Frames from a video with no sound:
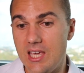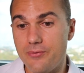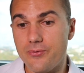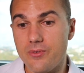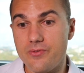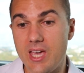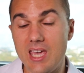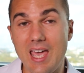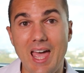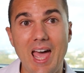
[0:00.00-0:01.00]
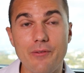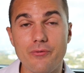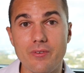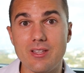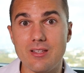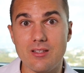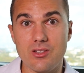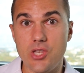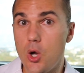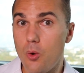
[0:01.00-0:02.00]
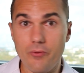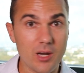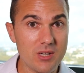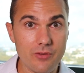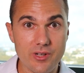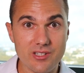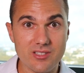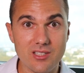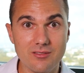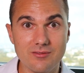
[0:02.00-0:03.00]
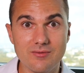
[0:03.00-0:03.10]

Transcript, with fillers: If they have no vitamin D deficiency,